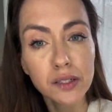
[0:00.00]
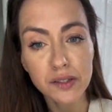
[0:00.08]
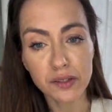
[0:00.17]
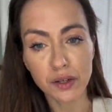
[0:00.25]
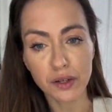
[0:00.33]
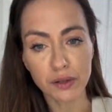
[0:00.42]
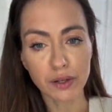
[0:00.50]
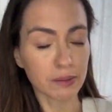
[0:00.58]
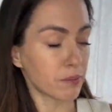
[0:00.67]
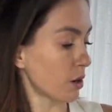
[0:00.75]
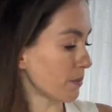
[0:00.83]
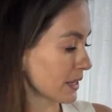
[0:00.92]
So
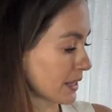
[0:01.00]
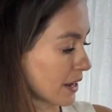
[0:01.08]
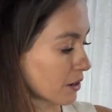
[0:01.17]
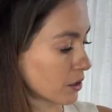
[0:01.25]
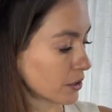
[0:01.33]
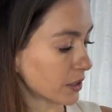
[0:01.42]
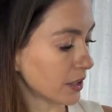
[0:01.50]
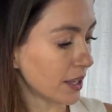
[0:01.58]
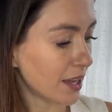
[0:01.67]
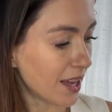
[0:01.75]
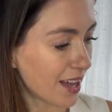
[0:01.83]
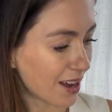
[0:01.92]
I'm popping that on.
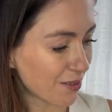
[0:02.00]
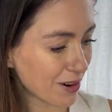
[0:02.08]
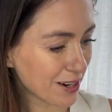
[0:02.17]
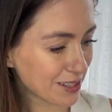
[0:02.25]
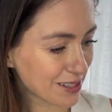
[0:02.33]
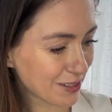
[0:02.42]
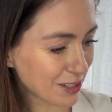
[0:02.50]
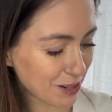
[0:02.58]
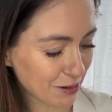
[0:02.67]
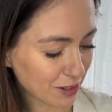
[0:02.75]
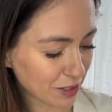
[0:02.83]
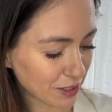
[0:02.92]
What else
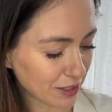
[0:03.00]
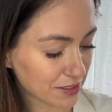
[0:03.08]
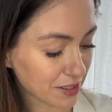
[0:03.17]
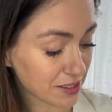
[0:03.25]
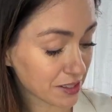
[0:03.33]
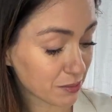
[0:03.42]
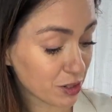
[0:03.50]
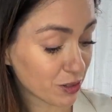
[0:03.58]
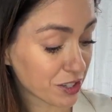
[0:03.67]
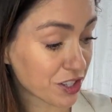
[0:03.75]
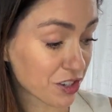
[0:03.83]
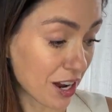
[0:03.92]
have we got? There's some
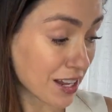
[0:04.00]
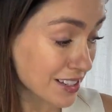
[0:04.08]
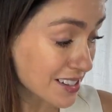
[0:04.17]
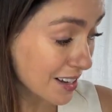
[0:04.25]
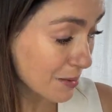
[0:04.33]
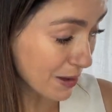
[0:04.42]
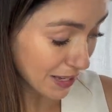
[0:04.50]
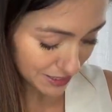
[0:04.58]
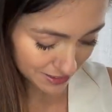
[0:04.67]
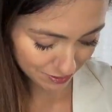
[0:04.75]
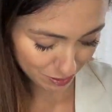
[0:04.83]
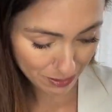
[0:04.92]
new Australis eye
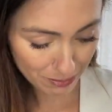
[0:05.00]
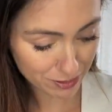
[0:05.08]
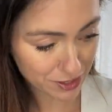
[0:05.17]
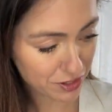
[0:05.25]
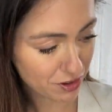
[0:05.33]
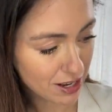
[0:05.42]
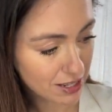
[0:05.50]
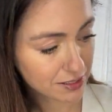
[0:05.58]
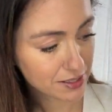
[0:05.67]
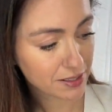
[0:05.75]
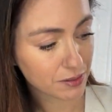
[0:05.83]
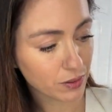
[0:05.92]
palettes. Remember
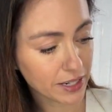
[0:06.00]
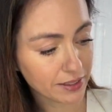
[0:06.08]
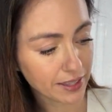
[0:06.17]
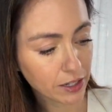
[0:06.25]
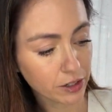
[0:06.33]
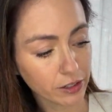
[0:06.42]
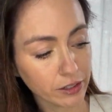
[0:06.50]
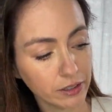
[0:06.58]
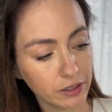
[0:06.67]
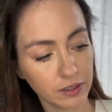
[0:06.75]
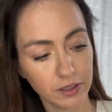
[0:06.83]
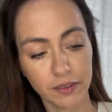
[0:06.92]
Australis? Where did they go?
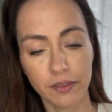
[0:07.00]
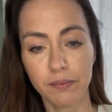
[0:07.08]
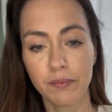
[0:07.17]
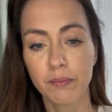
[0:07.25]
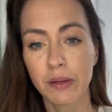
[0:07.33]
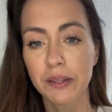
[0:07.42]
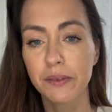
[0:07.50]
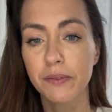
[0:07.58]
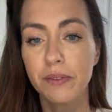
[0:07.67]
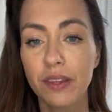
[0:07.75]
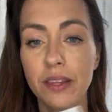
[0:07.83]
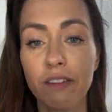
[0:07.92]
But
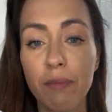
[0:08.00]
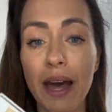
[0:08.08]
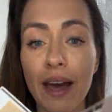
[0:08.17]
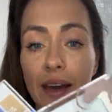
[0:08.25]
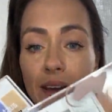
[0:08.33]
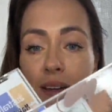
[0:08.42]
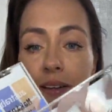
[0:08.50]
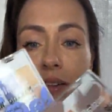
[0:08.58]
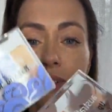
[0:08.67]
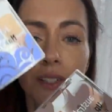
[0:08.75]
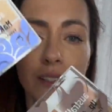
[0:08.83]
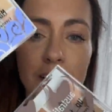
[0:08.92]
they're back.
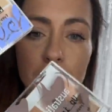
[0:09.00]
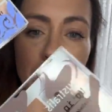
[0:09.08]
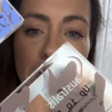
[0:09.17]
Look at these